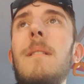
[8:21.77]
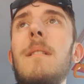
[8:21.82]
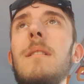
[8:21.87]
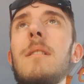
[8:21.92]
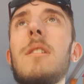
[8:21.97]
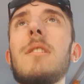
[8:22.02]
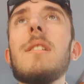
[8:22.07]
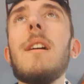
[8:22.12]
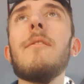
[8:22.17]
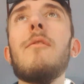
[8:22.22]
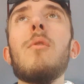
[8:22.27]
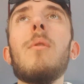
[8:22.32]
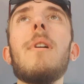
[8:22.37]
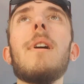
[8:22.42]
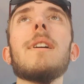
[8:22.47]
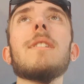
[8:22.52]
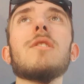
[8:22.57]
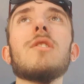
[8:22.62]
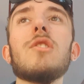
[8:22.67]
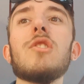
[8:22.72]
Because
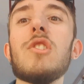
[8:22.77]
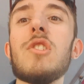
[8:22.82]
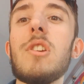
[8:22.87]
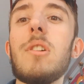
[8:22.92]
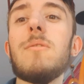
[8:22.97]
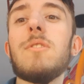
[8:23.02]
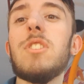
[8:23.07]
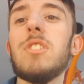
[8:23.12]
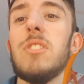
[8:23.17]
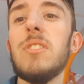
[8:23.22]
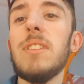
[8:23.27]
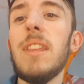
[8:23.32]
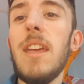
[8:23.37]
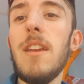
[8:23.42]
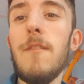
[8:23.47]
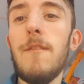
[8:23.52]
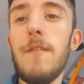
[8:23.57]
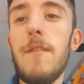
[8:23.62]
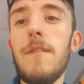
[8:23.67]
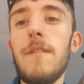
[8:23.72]
otherwise you just go
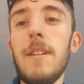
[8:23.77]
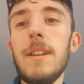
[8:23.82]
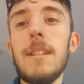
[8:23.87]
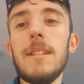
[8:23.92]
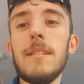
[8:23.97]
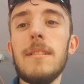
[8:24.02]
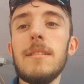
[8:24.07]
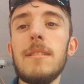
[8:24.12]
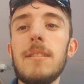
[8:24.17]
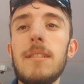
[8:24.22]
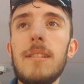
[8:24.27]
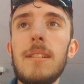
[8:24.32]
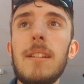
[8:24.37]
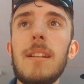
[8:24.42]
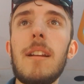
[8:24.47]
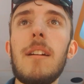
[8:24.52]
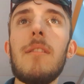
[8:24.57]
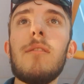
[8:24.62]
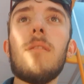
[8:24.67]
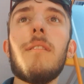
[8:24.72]
stiff and, you
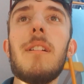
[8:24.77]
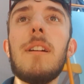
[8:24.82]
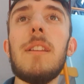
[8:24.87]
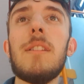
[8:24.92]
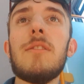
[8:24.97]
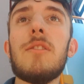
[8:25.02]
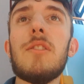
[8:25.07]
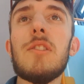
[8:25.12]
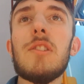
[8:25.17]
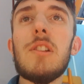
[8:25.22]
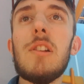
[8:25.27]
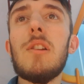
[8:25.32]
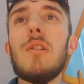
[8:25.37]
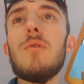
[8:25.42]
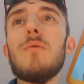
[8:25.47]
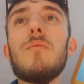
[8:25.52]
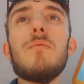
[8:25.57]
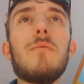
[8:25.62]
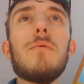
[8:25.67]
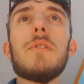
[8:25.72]
know, like you just
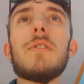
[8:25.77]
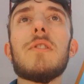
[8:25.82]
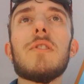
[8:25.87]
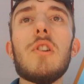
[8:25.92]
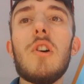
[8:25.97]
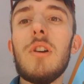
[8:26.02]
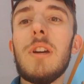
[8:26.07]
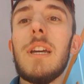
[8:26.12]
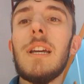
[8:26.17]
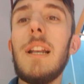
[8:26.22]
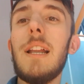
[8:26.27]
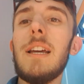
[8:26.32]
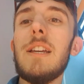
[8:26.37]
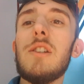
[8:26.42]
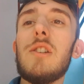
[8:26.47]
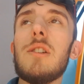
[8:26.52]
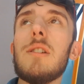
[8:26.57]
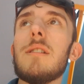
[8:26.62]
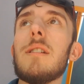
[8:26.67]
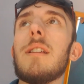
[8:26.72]
lose
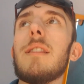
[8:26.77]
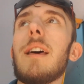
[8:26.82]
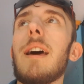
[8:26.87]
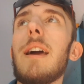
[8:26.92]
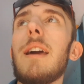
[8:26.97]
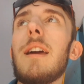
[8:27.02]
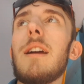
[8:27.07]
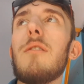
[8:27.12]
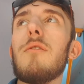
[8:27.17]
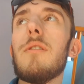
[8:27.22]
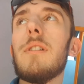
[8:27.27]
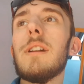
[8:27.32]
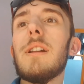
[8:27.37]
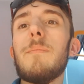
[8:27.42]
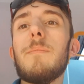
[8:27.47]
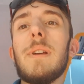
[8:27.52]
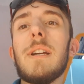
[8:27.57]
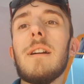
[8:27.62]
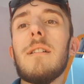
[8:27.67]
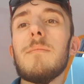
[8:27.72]
circulation in that area and
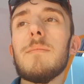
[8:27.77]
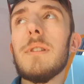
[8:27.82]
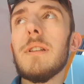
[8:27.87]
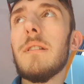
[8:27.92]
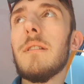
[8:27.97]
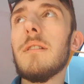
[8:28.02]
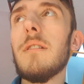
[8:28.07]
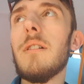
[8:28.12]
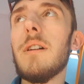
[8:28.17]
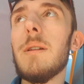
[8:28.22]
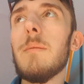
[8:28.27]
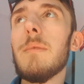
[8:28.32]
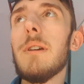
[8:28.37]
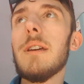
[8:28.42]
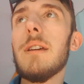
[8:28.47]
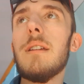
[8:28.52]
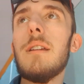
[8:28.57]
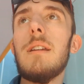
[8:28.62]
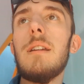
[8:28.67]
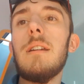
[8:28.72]
it becomes a
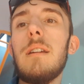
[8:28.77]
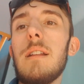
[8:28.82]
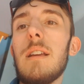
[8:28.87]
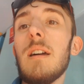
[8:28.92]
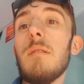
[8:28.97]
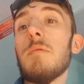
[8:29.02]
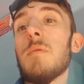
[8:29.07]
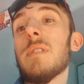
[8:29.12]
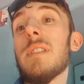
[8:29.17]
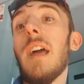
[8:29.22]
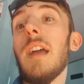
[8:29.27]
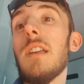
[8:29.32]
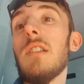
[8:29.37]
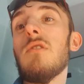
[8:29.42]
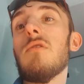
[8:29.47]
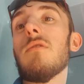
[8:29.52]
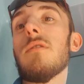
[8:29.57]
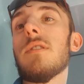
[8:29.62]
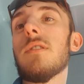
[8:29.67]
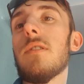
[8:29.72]
nightmare. It becomes
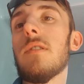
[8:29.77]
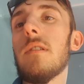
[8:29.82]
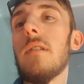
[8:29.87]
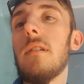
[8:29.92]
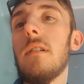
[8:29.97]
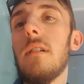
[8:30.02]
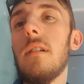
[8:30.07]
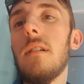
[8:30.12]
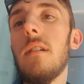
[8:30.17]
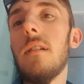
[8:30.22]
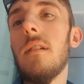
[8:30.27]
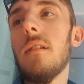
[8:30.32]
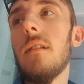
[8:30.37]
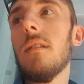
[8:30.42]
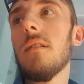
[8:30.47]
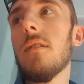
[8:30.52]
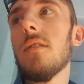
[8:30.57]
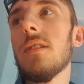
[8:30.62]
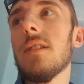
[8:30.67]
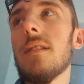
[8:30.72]
dangerous
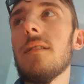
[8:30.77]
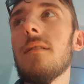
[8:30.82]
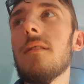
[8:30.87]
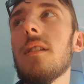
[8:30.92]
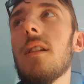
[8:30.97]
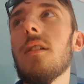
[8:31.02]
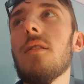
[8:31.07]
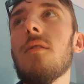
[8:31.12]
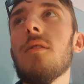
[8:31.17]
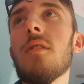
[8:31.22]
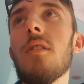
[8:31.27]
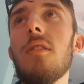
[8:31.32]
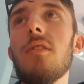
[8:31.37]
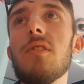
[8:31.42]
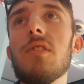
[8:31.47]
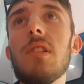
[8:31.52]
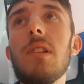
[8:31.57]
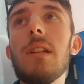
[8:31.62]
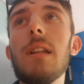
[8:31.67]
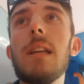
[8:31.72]
because, you know, you're
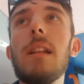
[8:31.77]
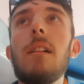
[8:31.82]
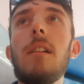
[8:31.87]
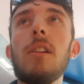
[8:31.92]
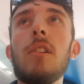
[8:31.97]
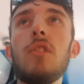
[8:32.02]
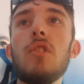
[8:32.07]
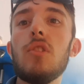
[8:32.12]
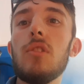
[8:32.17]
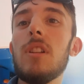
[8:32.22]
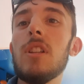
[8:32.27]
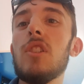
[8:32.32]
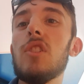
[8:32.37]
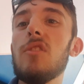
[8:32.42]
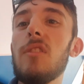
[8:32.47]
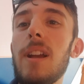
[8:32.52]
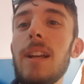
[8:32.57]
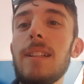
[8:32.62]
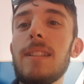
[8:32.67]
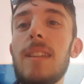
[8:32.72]
constantly like, because you're
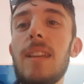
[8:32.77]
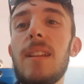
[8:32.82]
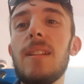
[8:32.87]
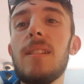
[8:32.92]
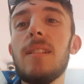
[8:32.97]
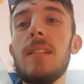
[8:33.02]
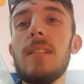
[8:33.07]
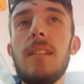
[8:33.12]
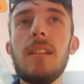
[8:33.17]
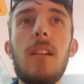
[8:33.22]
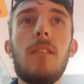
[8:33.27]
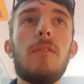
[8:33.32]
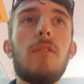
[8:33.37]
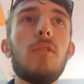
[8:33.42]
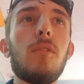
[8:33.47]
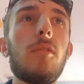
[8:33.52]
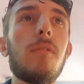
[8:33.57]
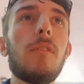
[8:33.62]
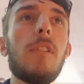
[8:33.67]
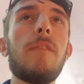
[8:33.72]
distracted. You
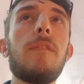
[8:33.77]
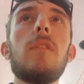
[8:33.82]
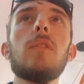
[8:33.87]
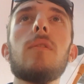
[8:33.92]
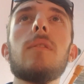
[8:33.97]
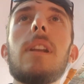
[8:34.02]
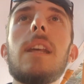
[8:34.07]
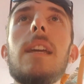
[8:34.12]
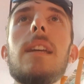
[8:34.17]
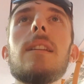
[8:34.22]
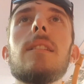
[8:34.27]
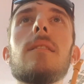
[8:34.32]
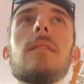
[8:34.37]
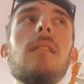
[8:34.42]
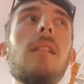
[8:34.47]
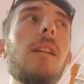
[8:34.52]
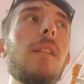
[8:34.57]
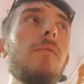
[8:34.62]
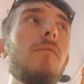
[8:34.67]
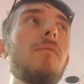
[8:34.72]
know, if your knees
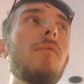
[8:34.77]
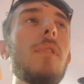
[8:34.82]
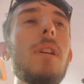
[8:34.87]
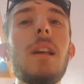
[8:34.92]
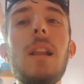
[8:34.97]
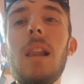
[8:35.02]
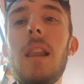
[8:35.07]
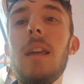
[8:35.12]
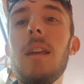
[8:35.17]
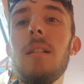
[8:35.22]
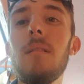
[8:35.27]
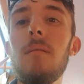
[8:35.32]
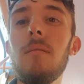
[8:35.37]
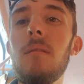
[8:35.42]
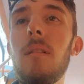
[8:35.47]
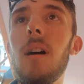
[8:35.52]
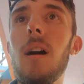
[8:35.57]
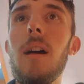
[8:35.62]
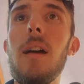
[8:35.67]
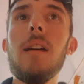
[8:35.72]
like really
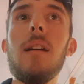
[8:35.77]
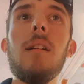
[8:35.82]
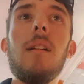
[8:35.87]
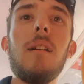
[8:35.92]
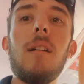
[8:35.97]
like